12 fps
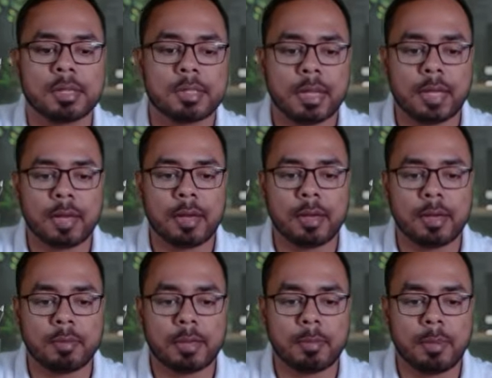The second
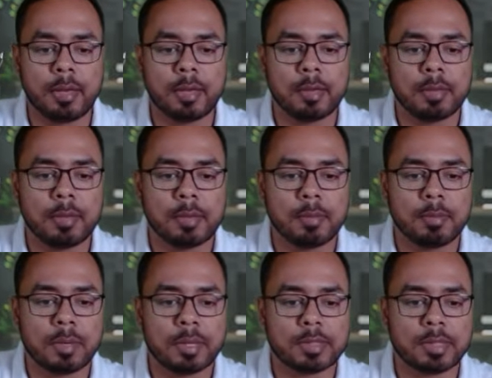line will be
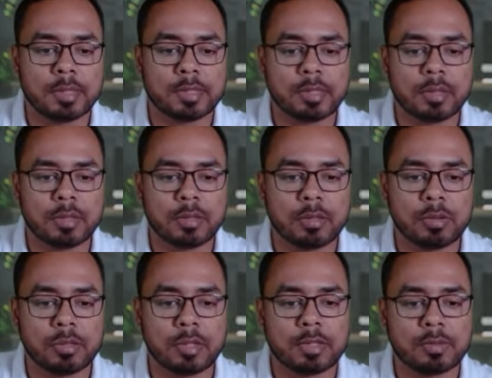passing
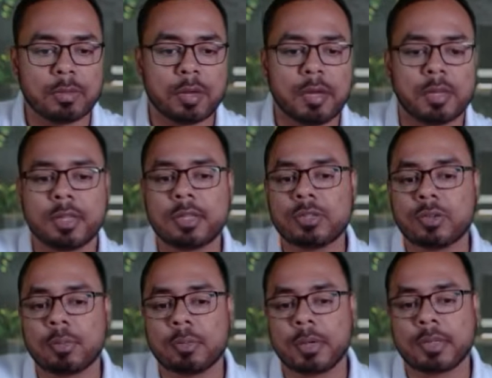through this point, these
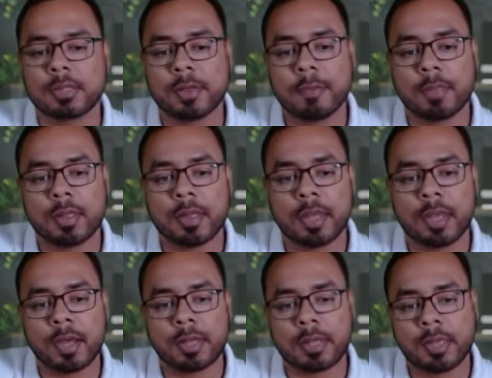2 points,
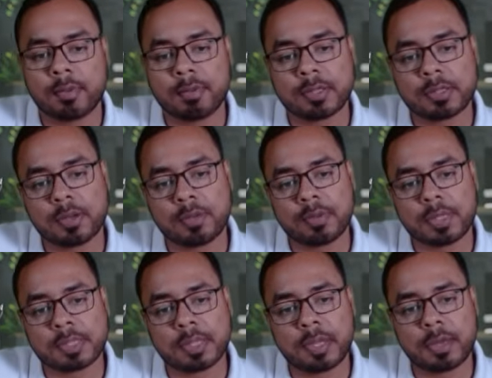and the equation of
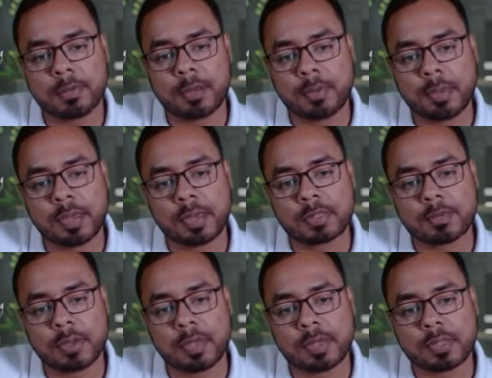this line will be x
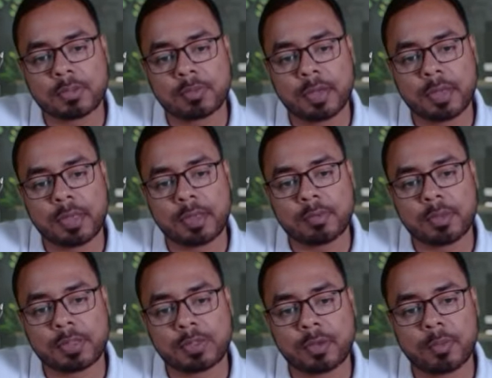minus y
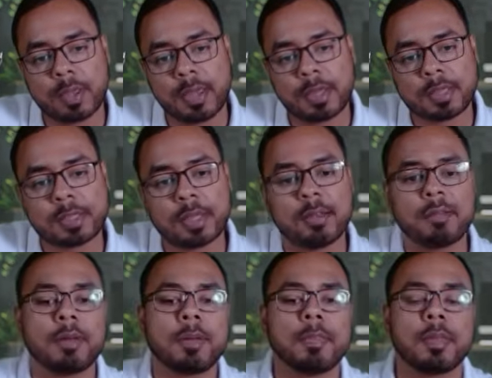equals to minus
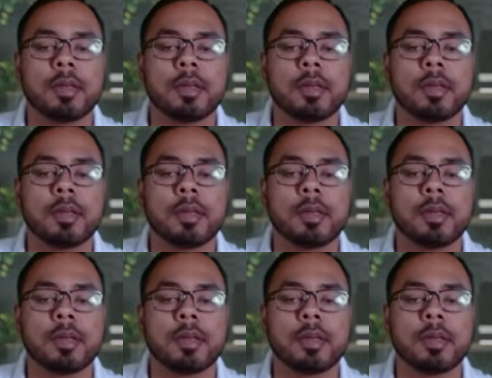alpha.